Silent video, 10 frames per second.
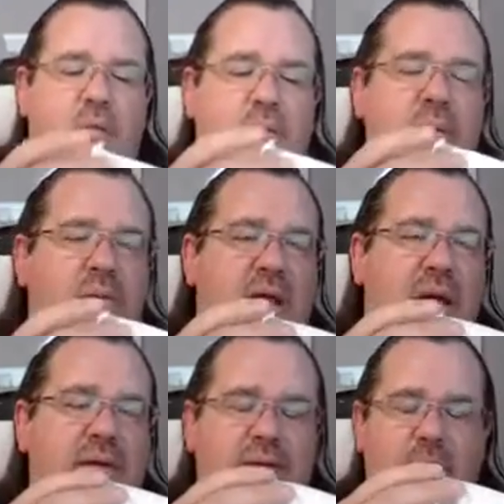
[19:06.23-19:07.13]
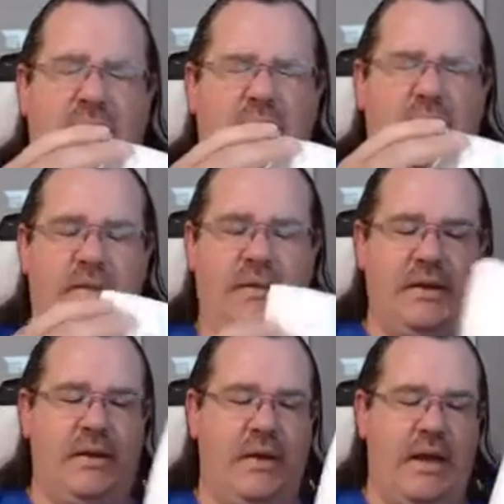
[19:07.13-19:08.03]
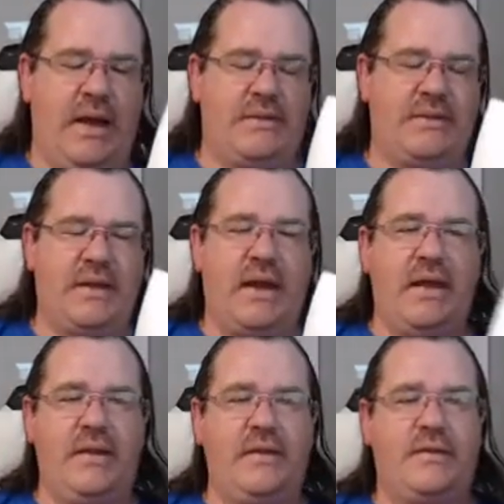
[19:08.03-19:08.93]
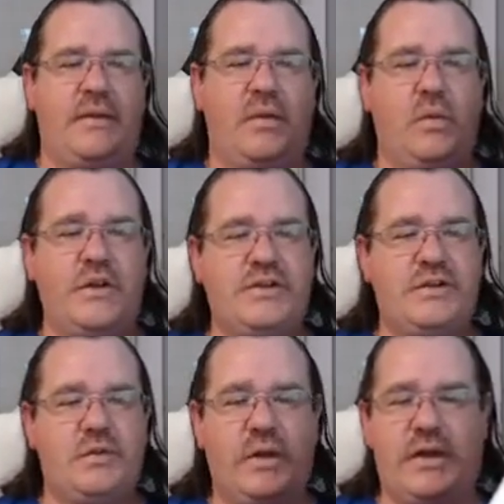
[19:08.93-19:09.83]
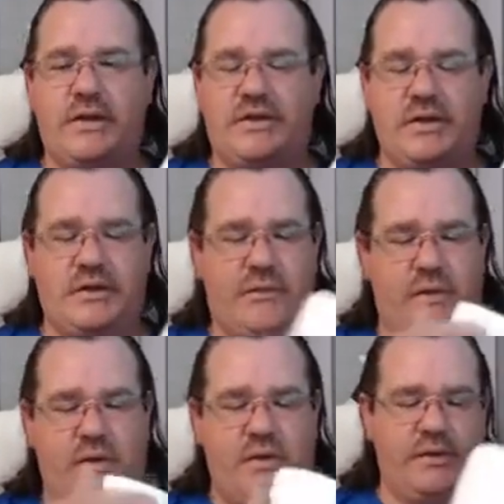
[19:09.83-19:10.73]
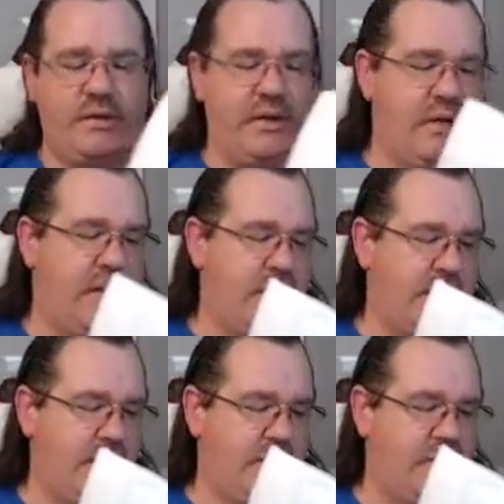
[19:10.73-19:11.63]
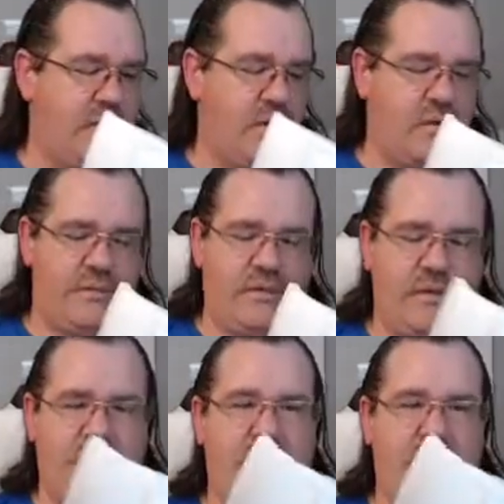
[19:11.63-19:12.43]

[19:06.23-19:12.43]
People ask about the outsides, which is which as far as the indents go. For the